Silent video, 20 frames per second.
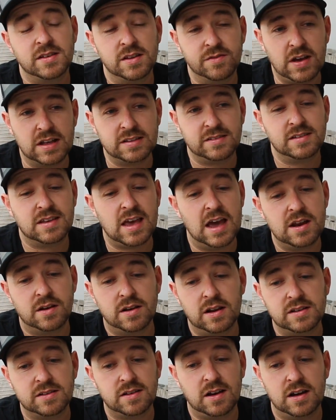to the vets again,
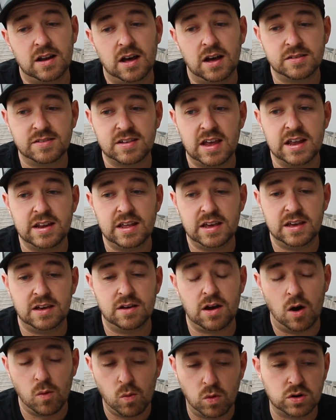and I said
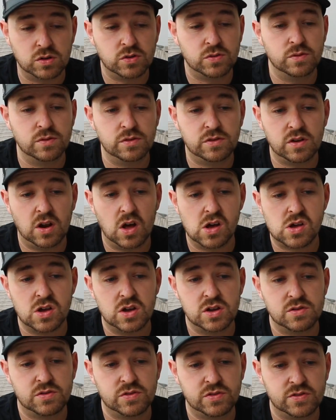I want to talk to like
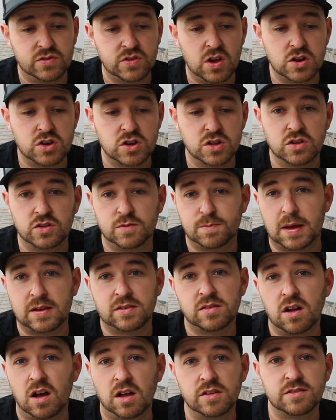a surgeon that
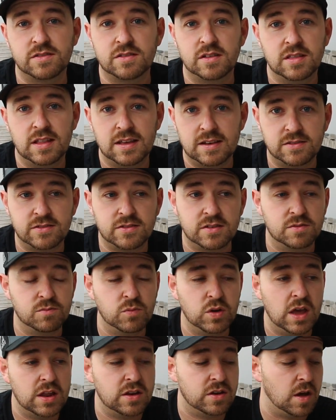specialises in this, and
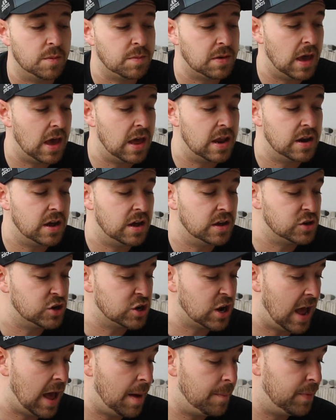we ended up getting a
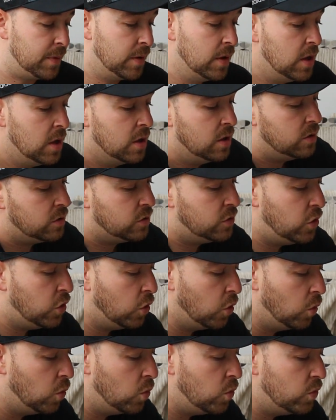chap
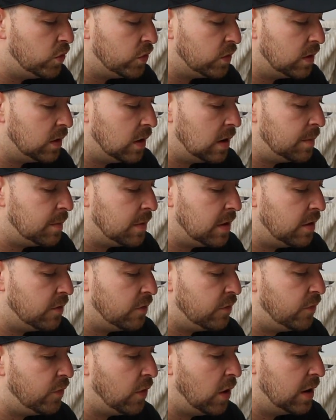called, let me
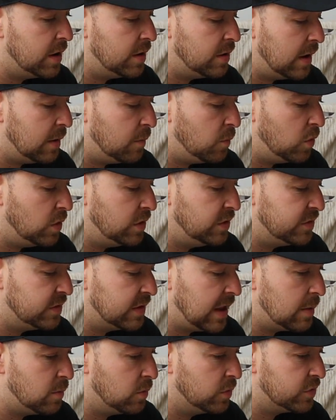find out what his
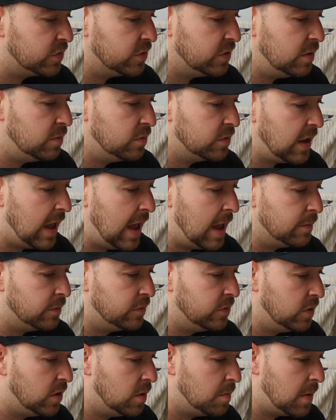name was, because he was
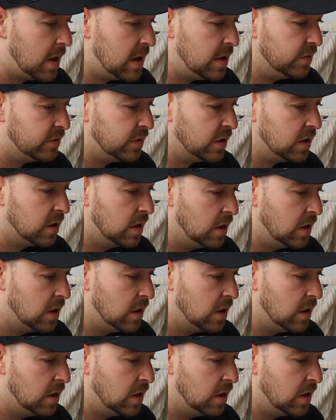absolutely amazing.